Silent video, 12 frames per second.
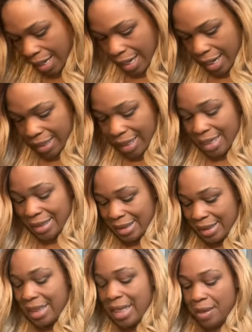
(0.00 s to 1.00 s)
I
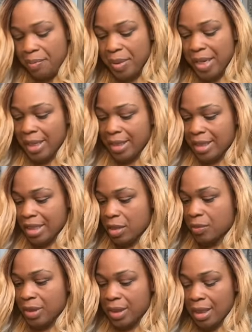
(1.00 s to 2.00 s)
did pick this
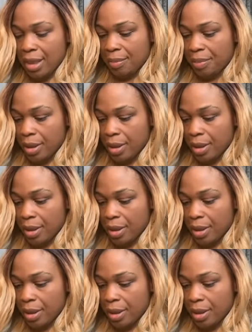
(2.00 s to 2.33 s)
one up.